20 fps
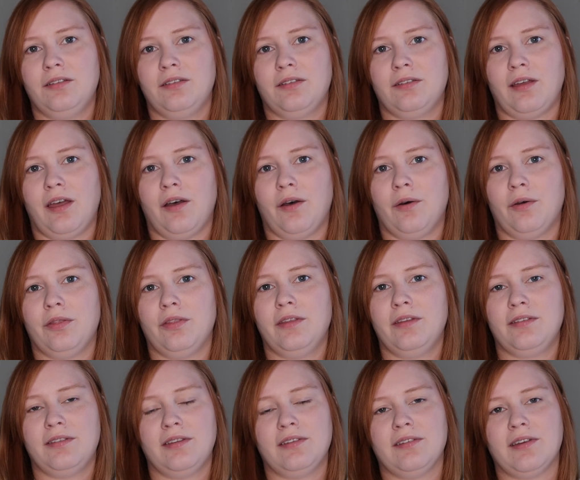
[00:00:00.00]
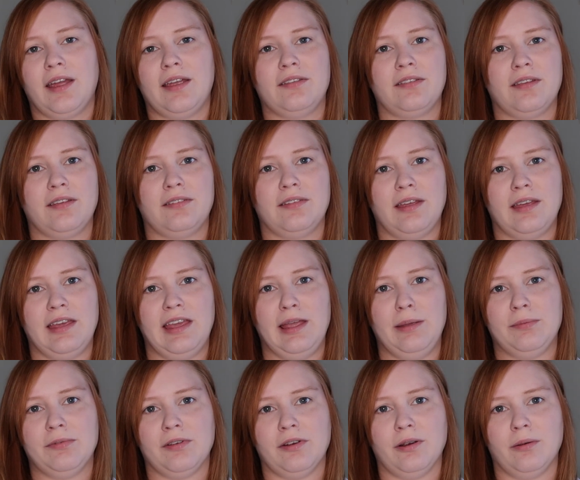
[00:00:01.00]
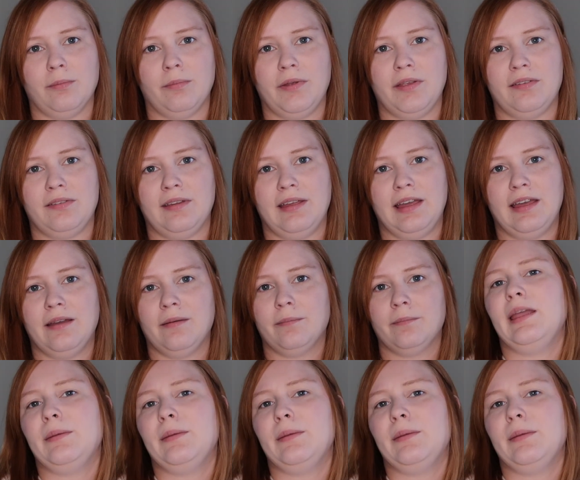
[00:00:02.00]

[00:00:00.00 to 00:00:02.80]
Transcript: So this is nice because it keeps her busy,